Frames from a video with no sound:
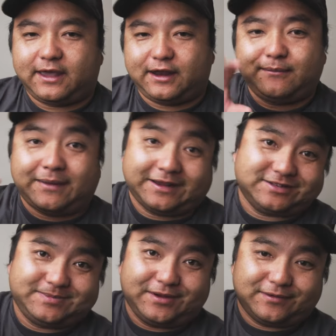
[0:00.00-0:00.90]
And it might
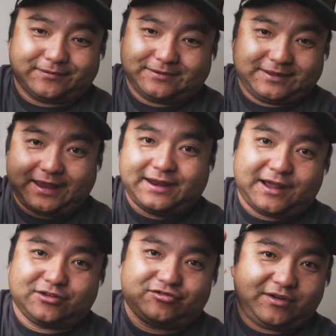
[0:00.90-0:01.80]
just be a lay
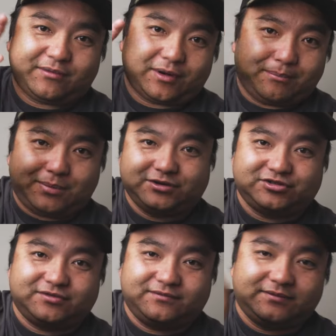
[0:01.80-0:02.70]
down tree with a
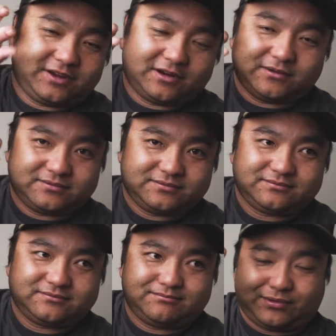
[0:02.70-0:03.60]
bunch of, you know,
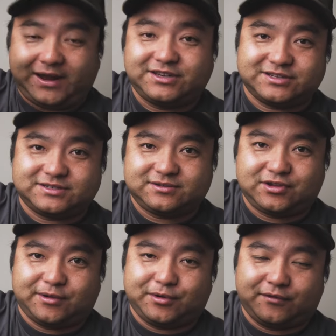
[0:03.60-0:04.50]
branches
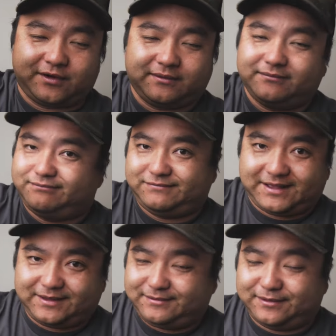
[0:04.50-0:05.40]
coming over it.
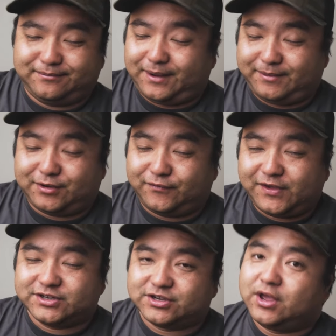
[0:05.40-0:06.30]
That there might be no
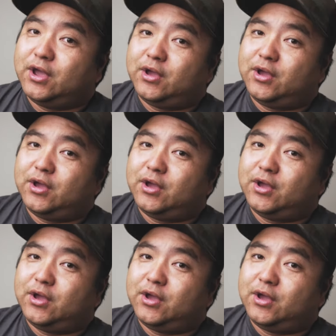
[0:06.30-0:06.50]
fish.